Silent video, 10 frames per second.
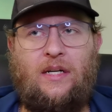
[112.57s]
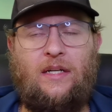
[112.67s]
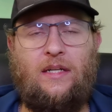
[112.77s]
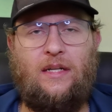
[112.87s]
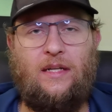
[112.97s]

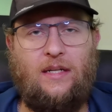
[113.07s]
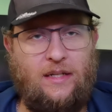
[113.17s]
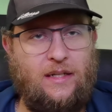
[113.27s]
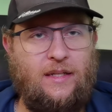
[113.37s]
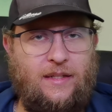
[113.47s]
But
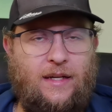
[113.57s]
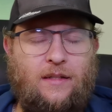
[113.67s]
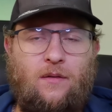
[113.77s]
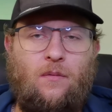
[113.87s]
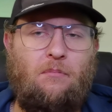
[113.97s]

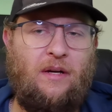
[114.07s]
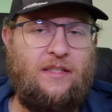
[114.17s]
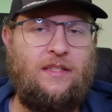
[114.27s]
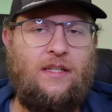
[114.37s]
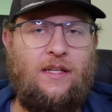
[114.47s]
yeah,
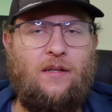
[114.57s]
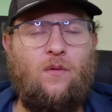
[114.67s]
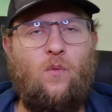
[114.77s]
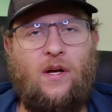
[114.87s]
basically